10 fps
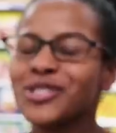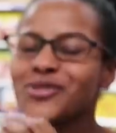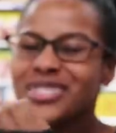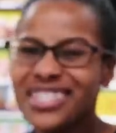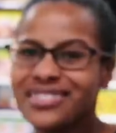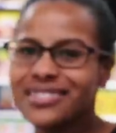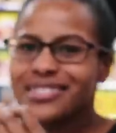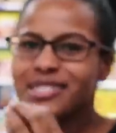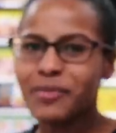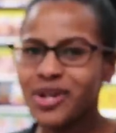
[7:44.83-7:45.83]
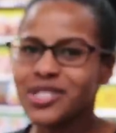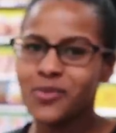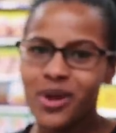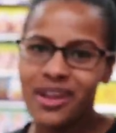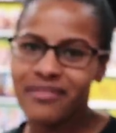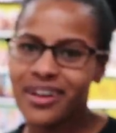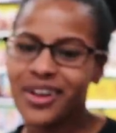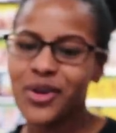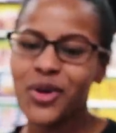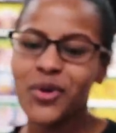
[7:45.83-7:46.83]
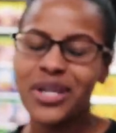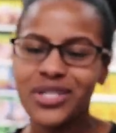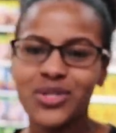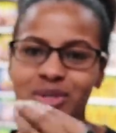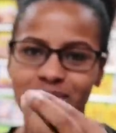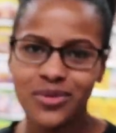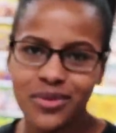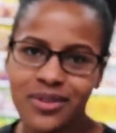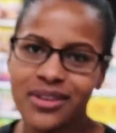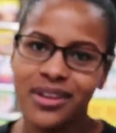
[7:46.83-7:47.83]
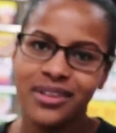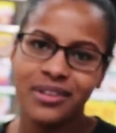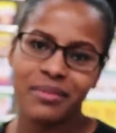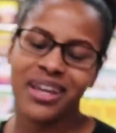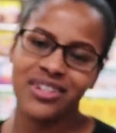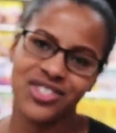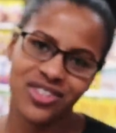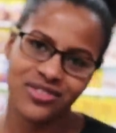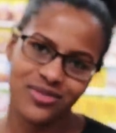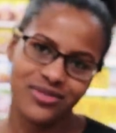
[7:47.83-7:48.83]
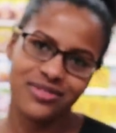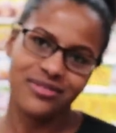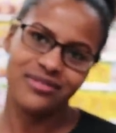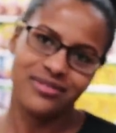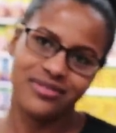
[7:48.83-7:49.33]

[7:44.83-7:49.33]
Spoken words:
actual seasonings and spices and whatever go into making a jerk sauce.